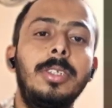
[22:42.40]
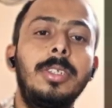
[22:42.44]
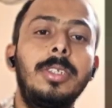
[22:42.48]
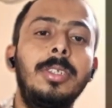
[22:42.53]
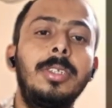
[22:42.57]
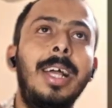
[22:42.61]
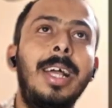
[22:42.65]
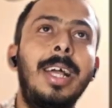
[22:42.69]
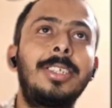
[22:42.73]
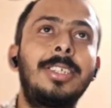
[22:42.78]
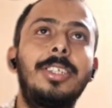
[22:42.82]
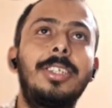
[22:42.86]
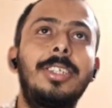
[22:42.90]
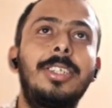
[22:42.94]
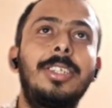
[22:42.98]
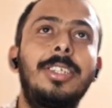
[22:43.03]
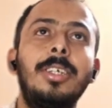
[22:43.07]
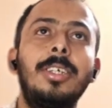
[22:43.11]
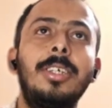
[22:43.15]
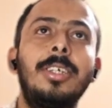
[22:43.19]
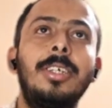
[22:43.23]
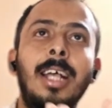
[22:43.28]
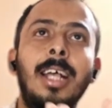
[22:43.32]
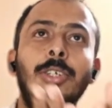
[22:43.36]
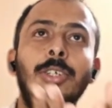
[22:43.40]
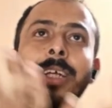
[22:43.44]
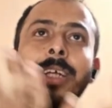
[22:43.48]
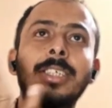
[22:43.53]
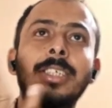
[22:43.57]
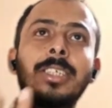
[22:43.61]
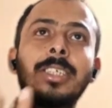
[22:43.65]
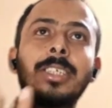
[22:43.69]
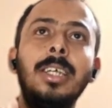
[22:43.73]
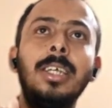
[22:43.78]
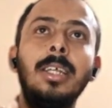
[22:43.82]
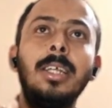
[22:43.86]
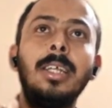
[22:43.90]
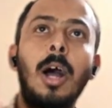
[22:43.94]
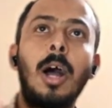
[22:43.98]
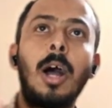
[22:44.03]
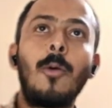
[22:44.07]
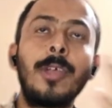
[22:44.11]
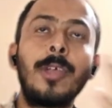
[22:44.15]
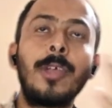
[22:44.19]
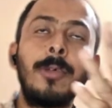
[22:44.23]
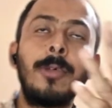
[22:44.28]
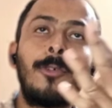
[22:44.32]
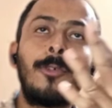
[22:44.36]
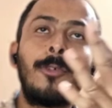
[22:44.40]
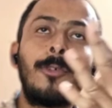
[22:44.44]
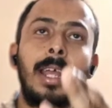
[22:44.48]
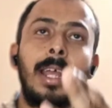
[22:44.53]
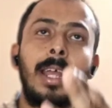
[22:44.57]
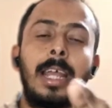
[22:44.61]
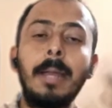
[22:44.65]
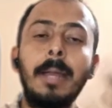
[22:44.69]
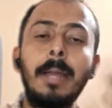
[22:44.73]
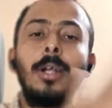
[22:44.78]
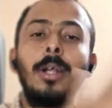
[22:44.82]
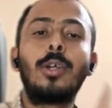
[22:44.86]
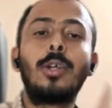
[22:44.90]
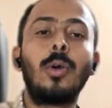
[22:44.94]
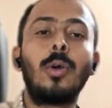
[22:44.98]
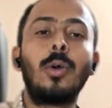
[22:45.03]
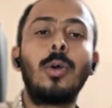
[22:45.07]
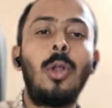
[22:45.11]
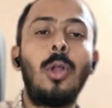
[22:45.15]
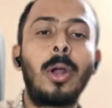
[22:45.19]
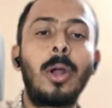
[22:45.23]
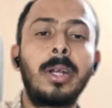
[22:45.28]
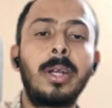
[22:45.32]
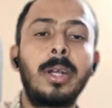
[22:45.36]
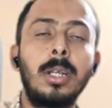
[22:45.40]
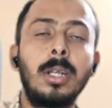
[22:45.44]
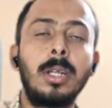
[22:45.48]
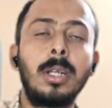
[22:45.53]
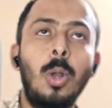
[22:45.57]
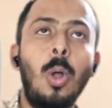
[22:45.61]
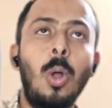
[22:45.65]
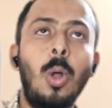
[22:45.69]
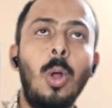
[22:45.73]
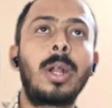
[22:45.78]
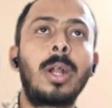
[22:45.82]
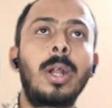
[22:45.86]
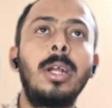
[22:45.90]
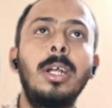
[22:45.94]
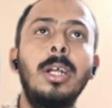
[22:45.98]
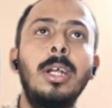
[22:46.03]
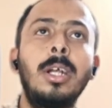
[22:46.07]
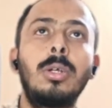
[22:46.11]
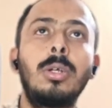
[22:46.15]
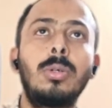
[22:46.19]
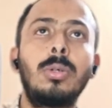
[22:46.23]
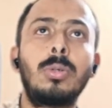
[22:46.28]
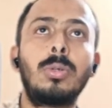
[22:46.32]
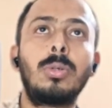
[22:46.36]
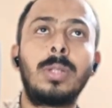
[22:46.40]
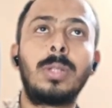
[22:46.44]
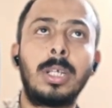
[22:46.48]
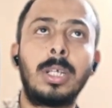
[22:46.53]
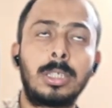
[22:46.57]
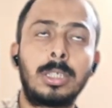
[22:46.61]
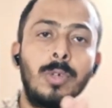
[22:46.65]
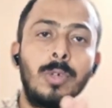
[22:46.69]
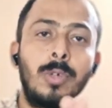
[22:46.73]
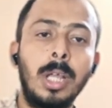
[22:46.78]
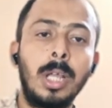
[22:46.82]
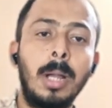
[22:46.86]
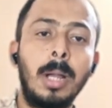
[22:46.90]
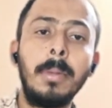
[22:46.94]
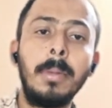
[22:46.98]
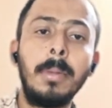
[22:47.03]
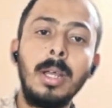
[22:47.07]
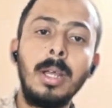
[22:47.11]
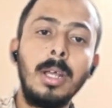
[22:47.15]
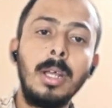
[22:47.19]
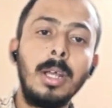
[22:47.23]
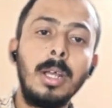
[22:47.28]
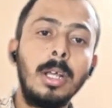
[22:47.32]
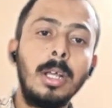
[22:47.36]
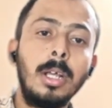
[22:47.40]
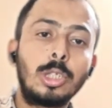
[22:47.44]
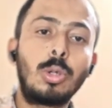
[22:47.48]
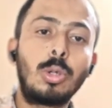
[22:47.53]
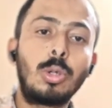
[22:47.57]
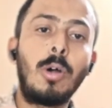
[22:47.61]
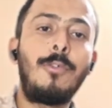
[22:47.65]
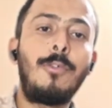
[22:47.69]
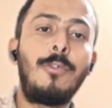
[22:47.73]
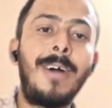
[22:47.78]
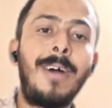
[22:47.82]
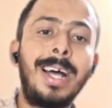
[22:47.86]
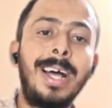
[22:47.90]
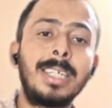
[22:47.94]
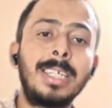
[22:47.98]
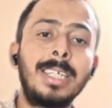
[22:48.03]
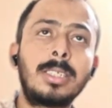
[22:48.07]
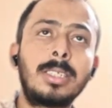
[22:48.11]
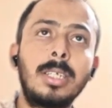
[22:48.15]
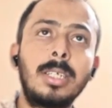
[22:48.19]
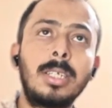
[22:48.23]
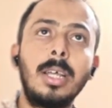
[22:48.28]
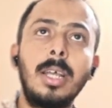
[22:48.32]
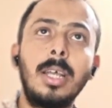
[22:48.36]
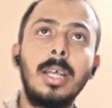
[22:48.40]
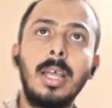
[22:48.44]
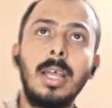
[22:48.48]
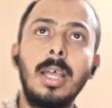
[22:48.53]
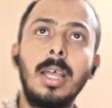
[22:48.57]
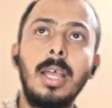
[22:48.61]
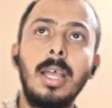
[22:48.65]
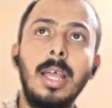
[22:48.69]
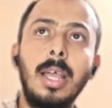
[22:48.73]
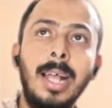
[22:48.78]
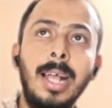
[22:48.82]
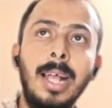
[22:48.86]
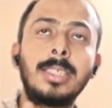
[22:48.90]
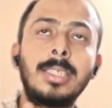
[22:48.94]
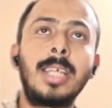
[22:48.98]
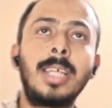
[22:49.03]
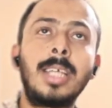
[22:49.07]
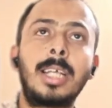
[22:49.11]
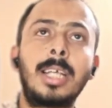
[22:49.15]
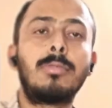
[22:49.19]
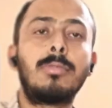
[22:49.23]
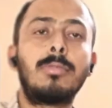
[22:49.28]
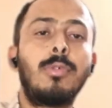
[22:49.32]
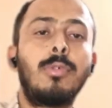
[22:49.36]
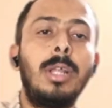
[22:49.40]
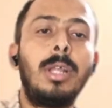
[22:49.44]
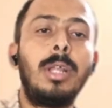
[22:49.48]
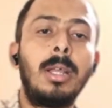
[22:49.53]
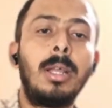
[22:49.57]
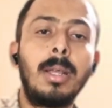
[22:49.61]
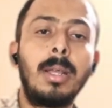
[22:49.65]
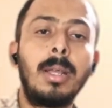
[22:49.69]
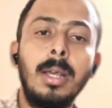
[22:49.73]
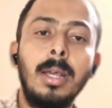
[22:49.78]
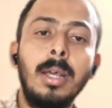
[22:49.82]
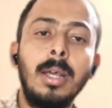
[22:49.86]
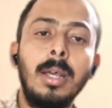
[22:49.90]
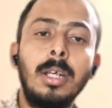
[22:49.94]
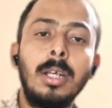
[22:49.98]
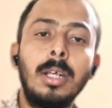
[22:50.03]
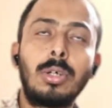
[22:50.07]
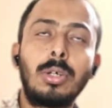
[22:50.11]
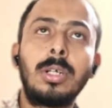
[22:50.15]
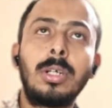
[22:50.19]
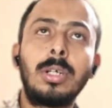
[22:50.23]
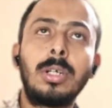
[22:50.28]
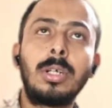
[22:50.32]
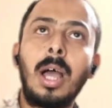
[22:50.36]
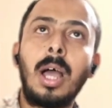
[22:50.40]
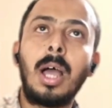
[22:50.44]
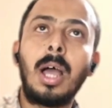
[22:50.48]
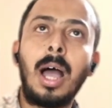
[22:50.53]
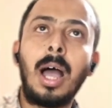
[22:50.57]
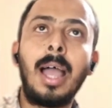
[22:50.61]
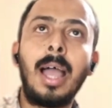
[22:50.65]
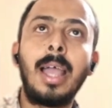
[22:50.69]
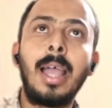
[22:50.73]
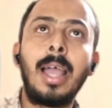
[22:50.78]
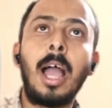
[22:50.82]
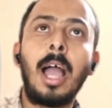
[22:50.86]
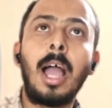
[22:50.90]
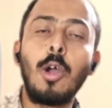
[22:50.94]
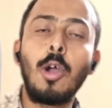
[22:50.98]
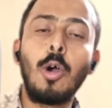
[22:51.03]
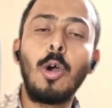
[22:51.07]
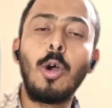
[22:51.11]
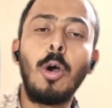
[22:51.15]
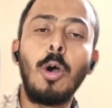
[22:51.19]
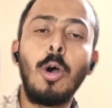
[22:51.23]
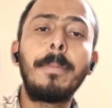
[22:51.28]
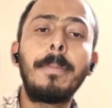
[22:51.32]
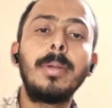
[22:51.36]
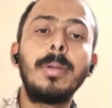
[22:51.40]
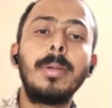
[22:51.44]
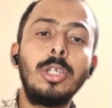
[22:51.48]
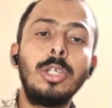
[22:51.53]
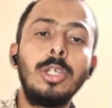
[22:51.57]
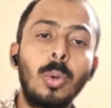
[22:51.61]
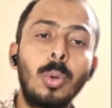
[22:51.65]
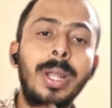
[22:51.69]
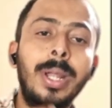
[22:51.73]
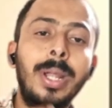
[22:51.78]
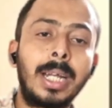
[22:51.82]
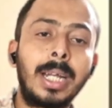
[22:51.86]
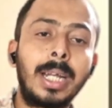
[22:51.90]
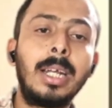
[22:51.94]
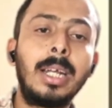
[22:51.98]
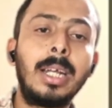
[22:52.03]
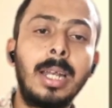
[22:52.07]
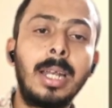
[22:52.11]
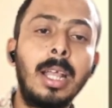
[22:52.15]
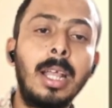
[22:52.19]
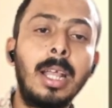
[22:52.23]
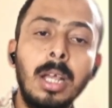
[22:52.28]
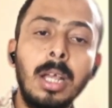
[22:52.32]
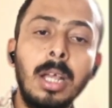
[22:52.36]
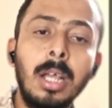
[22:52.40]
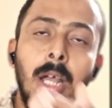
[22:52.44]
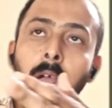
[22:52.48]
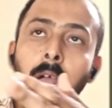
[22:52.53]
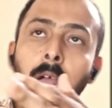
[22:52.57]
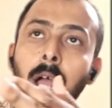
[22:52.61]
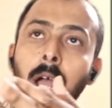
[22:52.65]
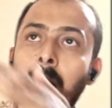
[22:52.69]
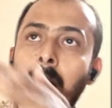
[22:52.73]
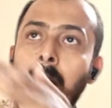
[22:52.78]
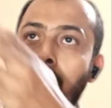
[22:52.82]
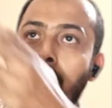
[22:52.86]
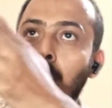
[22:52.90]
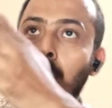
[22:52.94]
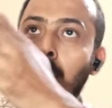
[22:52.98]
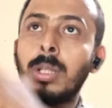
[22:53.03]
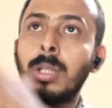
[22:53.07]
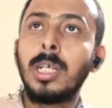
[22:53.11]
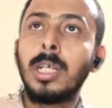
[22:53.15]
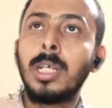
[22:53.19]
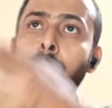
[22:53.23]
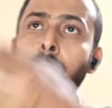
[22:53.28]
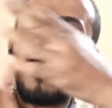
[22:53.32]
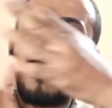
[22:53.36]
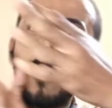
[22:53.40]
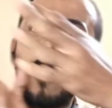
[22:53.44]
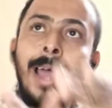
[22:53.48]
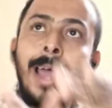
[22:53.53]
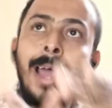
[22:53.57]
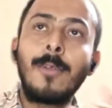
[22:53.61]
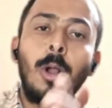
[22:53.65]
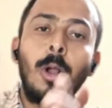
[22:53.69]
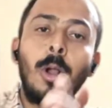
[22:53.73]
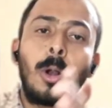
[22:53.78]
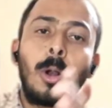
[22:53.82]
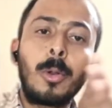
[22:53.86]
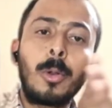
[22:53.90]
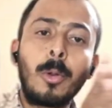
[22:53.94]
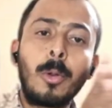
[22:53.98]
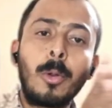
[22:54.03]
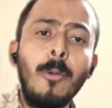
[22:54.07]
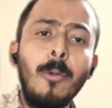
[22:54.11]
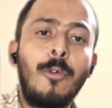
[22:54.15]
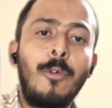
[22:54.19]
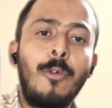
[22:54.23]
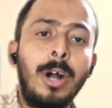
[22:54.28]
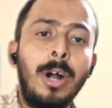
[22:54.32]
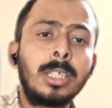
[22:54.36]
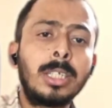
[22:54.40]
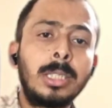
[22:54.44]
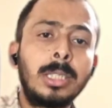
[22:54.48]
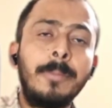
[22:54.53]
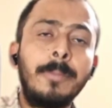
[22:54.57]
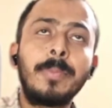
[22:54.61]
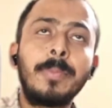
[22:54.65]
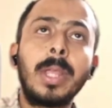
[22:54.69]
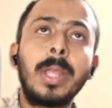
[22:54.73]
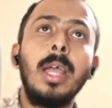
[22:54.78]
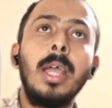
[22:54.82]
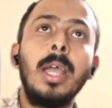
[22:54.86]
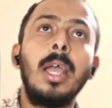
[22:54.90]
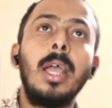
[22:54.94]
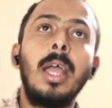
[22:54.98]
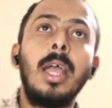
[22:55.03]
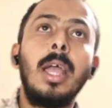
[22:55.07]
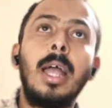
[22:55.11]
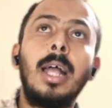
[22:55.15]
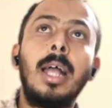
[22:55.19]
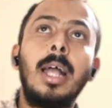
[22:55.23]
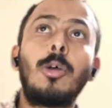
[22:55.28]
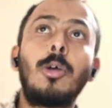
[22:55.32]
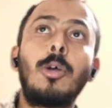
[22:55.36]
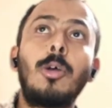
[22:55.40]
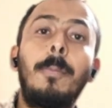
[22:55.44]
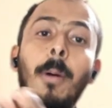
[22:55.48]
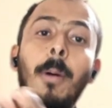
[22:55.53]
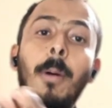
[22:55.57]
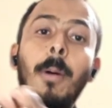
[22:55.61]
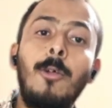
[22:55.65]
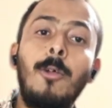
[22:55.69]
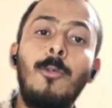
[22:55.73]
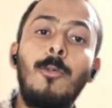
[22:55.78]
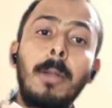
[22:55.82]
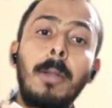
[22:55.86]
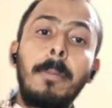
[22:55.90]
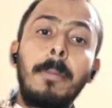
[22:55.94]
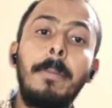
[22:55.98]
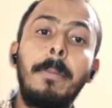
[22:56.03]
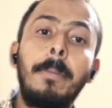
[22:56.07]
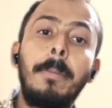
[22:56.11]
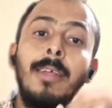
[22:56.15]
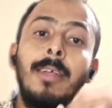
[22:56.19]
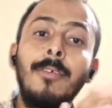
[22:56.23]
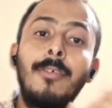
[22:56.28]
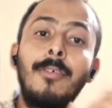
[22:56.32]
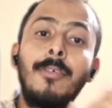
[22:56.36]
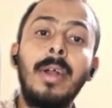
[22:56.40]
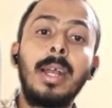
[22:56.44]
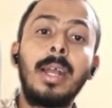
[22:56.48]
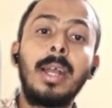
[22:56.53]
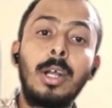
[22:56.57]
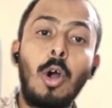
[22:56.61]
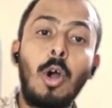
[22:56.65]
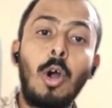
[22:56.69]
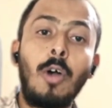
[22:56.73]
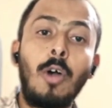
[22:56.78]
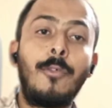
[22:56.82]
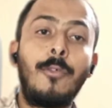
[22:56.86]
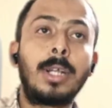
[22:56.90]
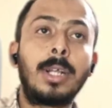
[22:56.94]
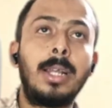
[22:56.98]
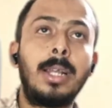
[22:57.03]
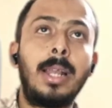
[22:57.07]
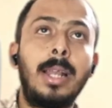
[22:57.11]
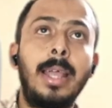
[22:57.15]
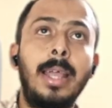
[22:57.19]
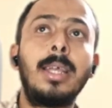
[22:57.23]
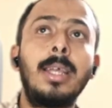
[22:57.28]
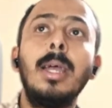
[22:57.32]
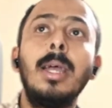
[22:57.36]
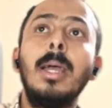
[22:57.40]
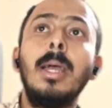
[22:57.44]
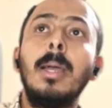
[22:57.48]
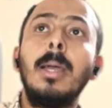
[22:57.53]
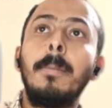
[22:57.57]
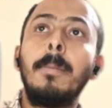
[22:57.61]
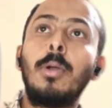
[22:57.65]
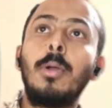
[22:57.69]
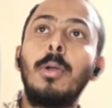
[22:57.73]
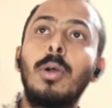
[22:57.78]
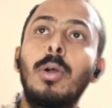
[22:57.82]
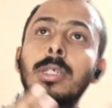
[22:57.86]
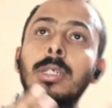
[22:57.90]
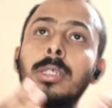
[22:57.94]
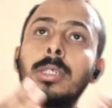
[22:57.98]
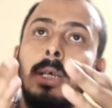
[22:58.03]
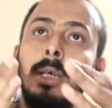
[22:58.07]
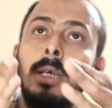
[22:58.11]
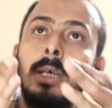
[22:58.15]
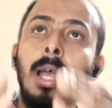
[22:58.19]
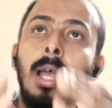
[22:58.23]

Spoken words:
That's it. As you can see, now we were able to log in to this VM so fast and successfully. So I hope you get it, like how this firewall rule works, and so what benefit it offers, like because